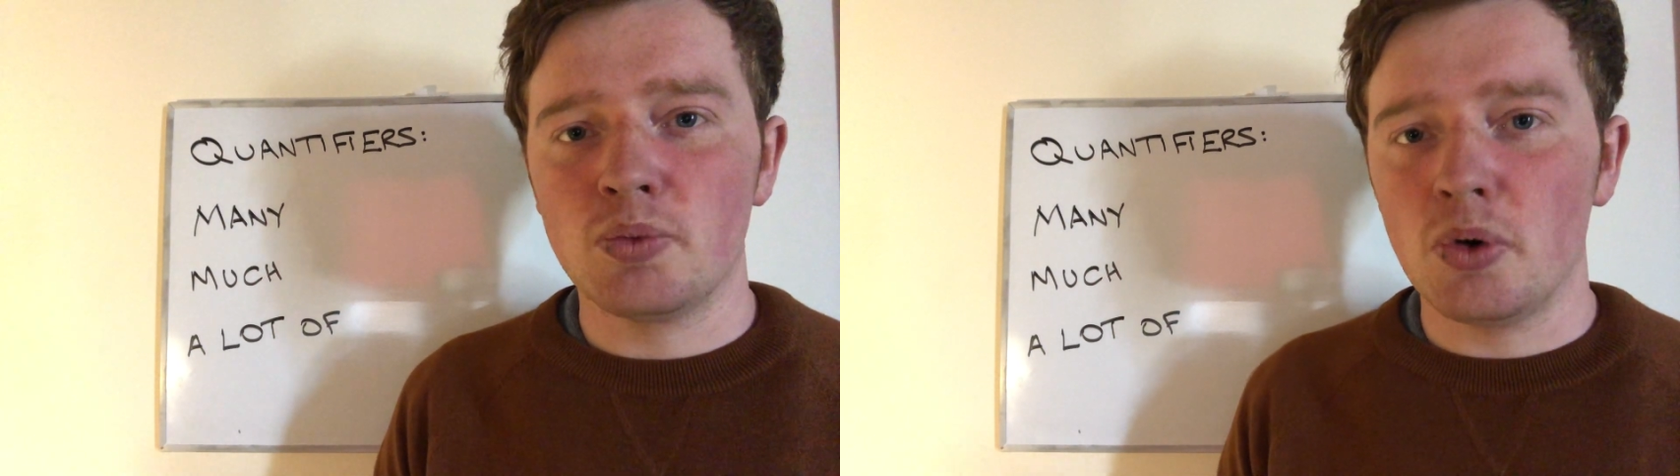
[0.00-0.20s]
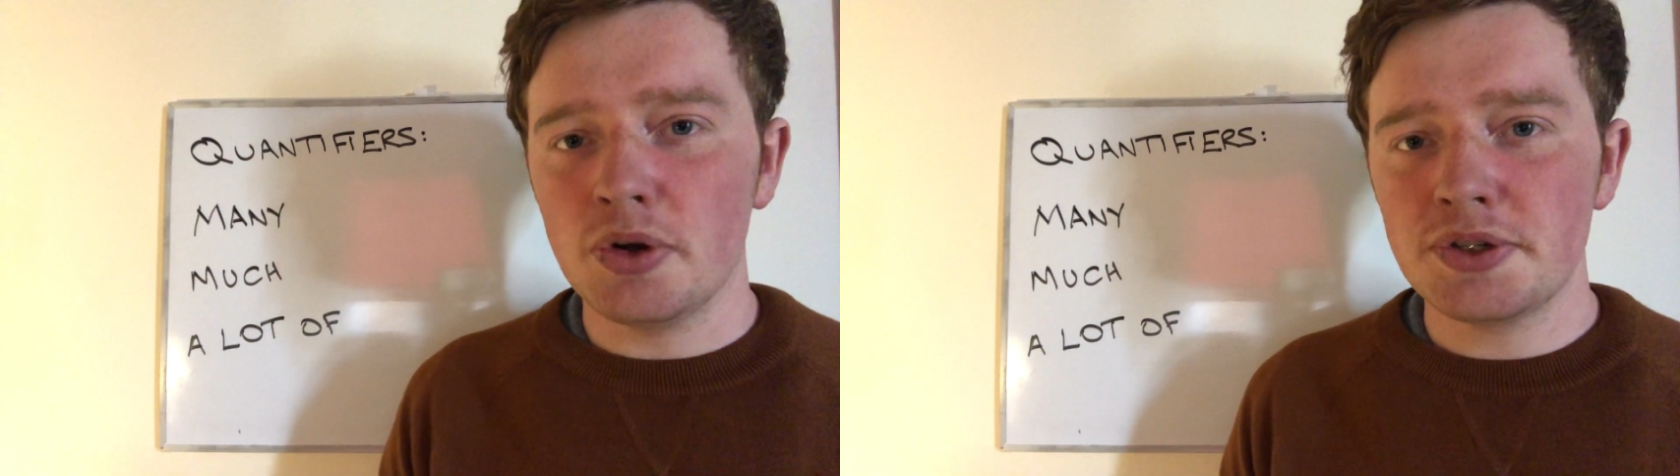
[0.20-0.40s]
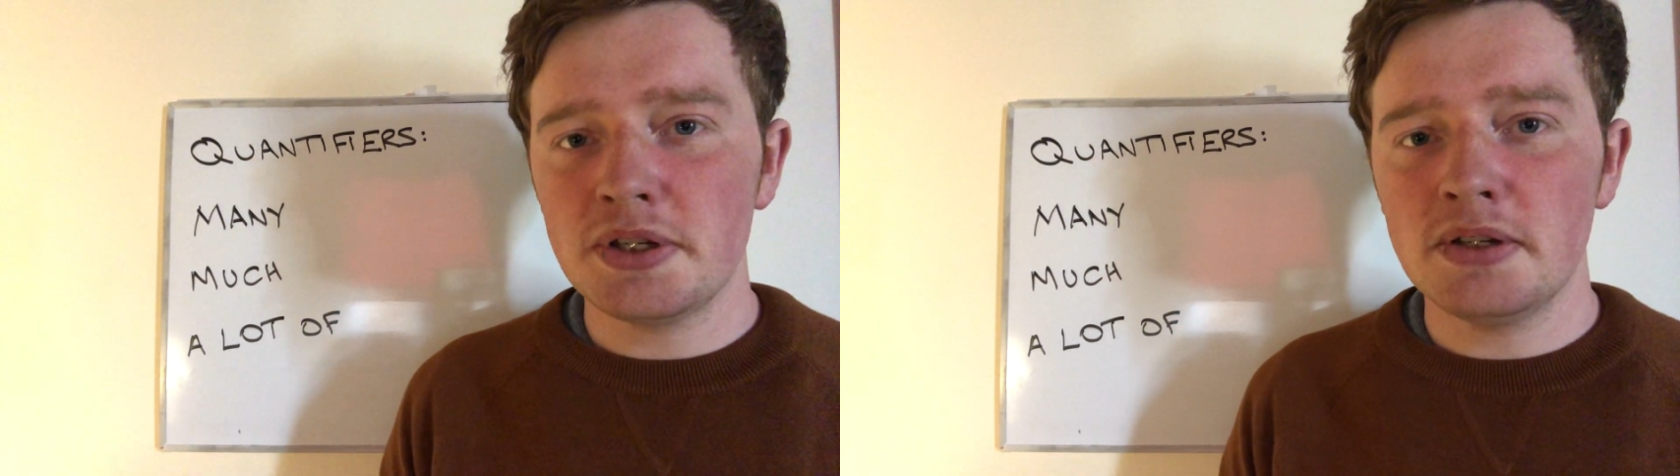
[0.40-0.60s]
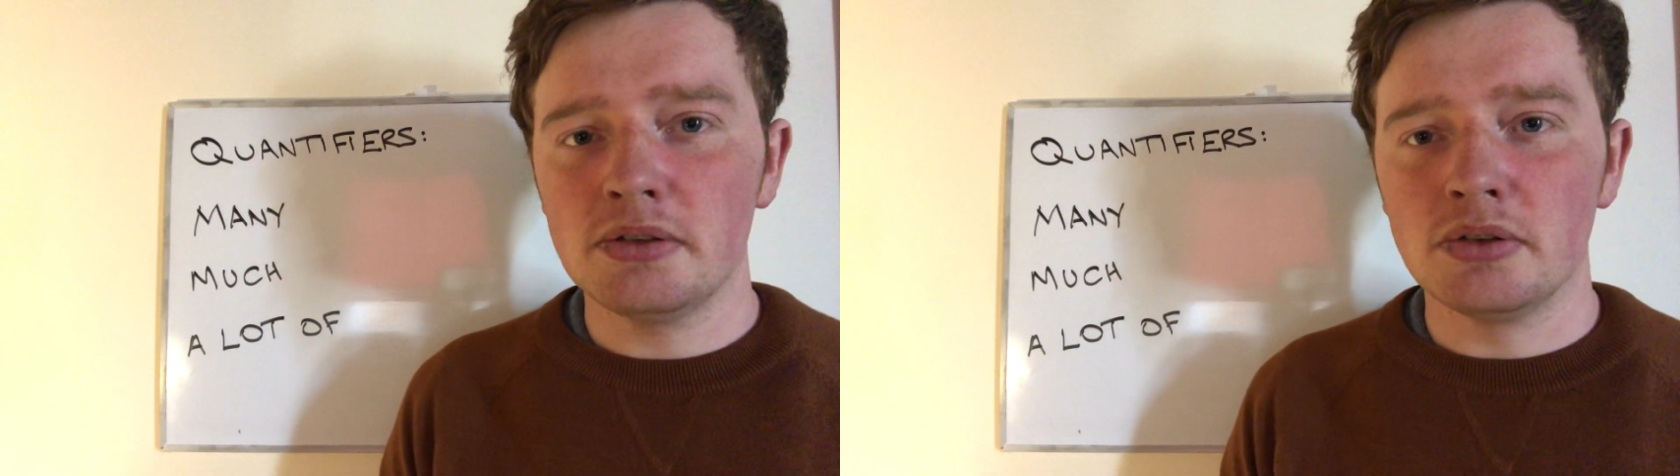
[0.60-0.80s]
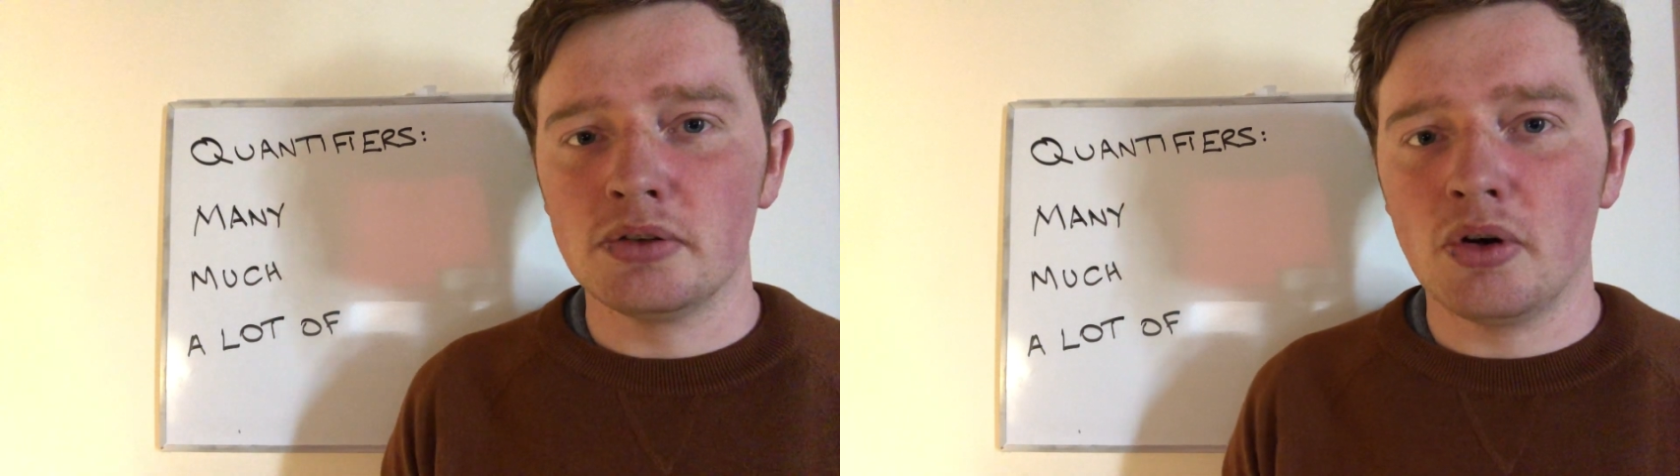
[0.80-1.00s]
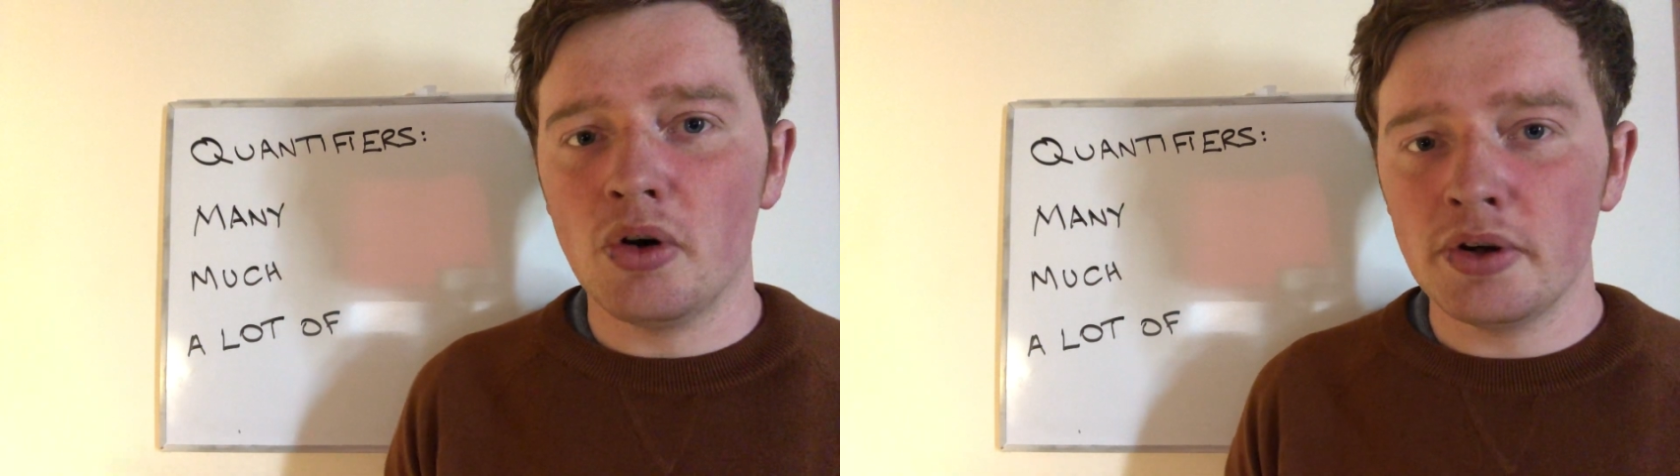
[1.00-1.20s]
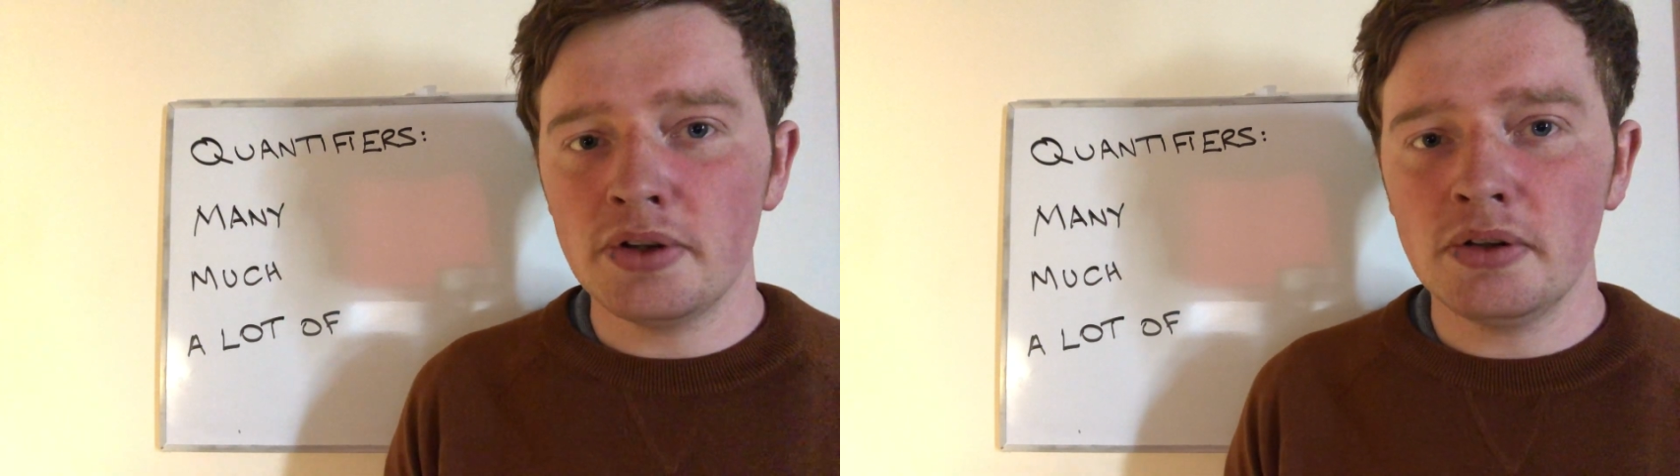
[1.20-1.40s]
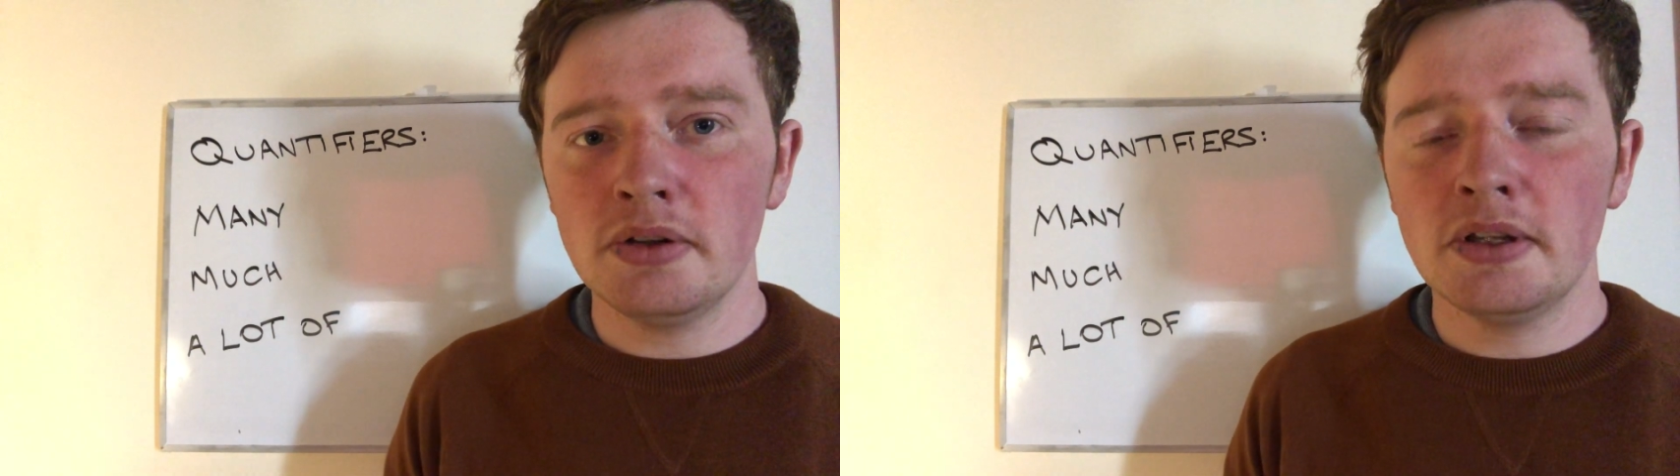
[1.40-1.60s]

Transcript: water or oil,